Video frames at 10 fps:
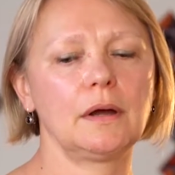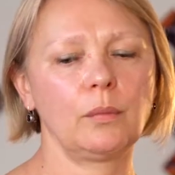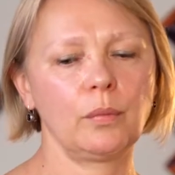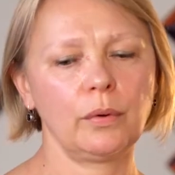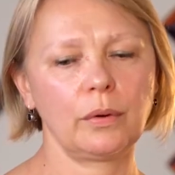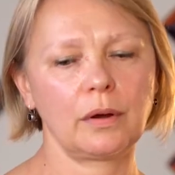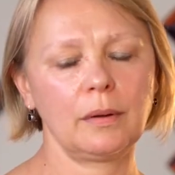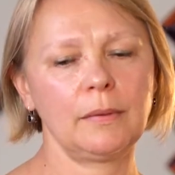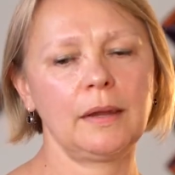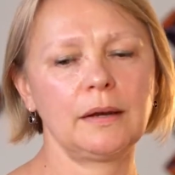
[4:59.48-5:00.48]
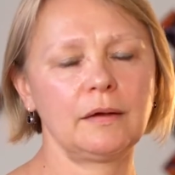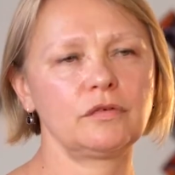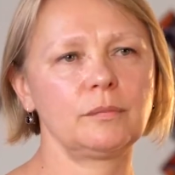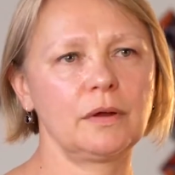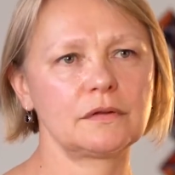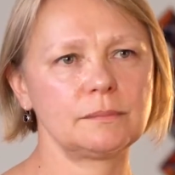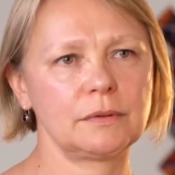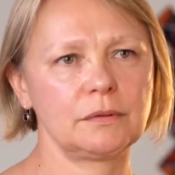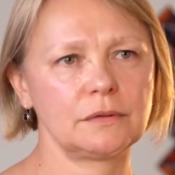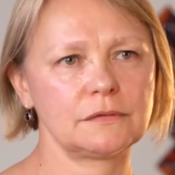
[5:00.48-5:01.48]
a work I made after my
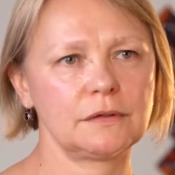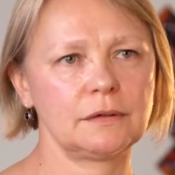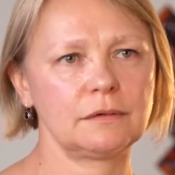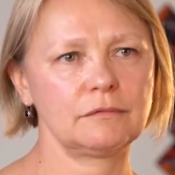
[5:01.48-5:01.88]
experience in